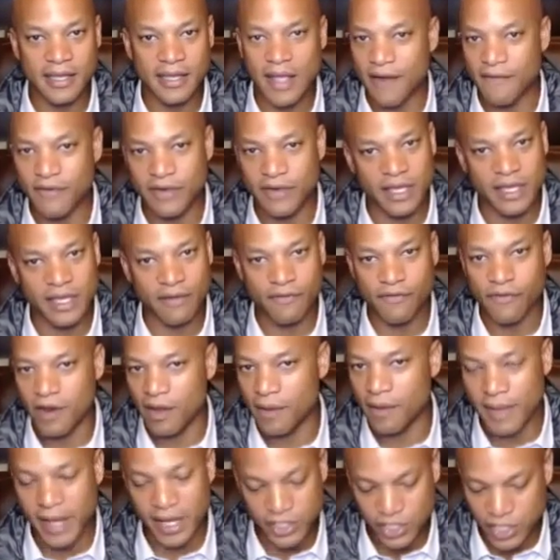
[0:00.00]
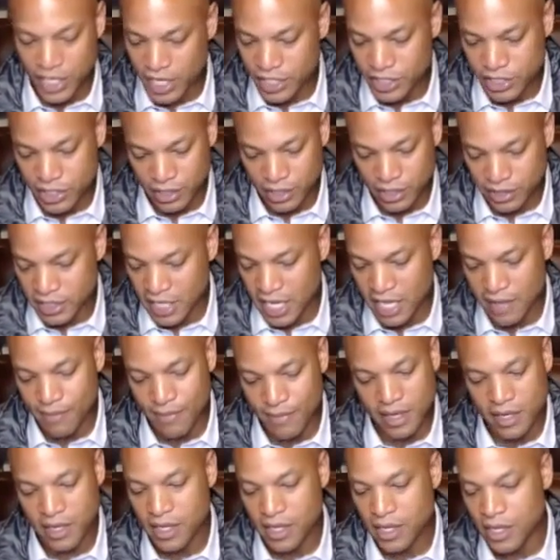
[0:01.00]
Everything from educational
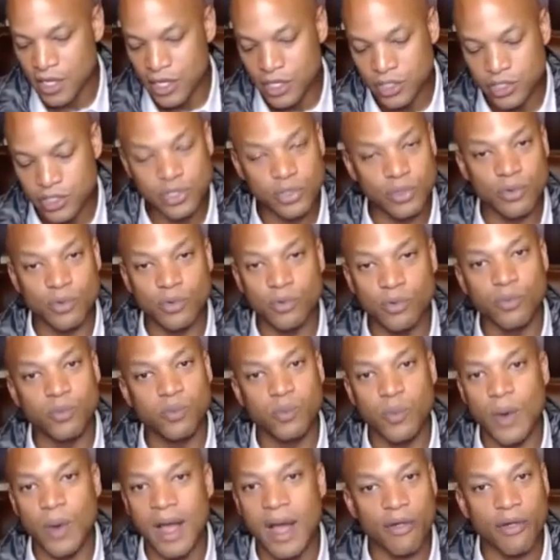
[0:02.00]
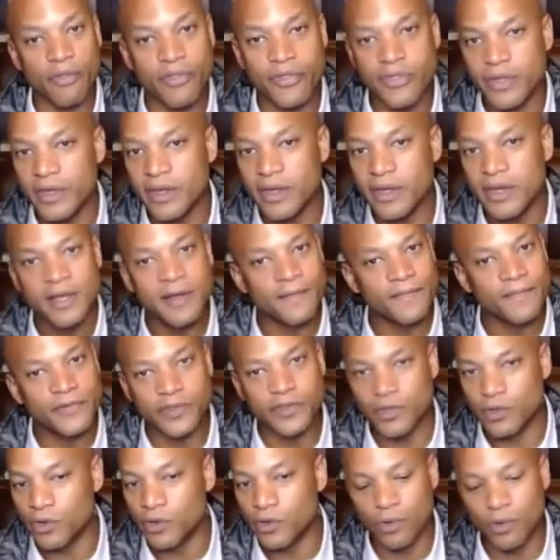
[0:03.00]
attainment to wealth,
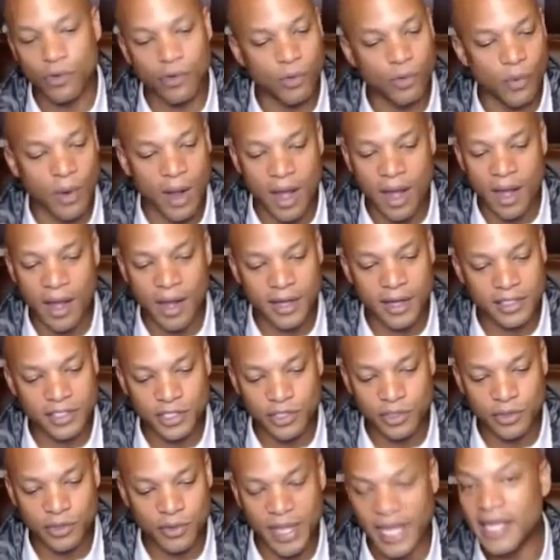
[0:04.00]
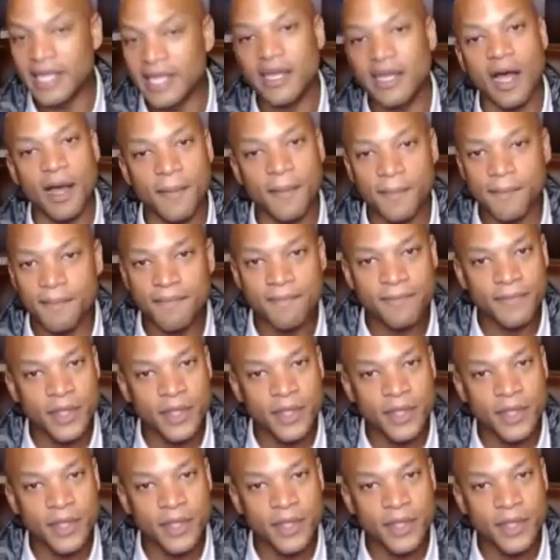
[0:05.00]
to income,